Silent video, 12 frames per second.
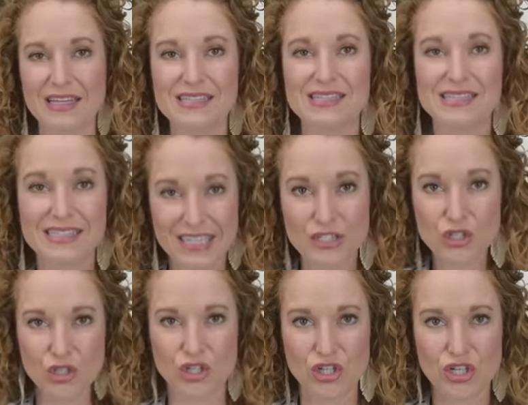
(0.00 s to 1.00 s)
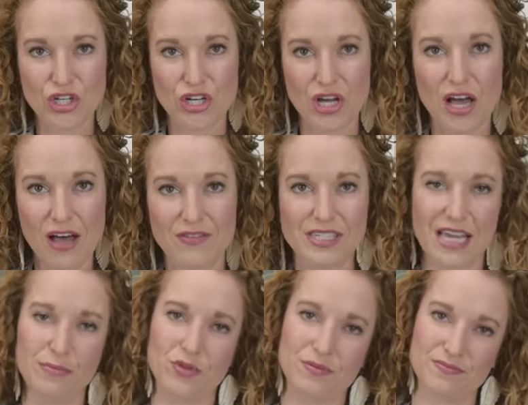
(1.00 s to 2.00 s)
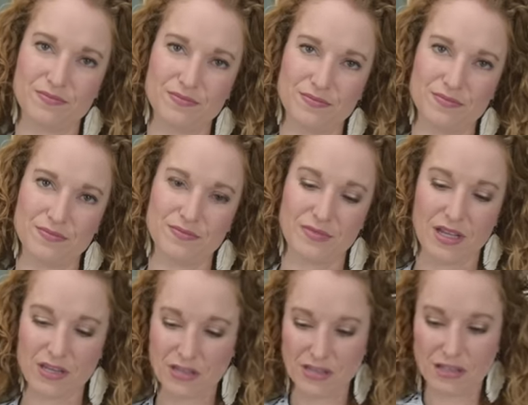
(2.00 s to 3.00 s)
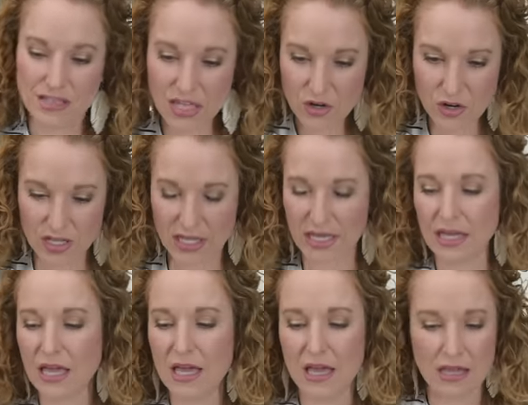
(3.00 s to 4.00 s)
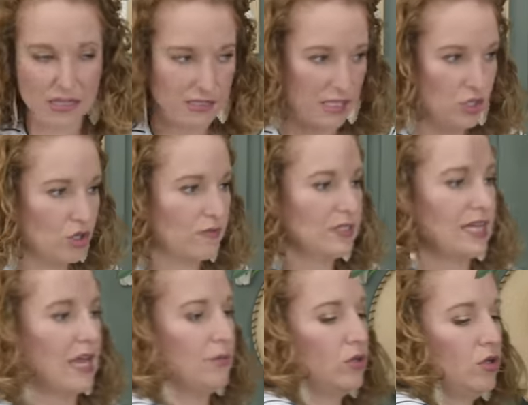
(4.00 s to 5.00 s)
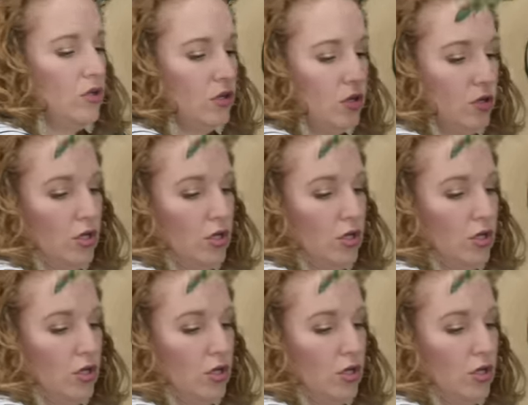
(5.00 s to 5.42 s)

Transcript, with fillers: Center of a table. Literally, center of a table,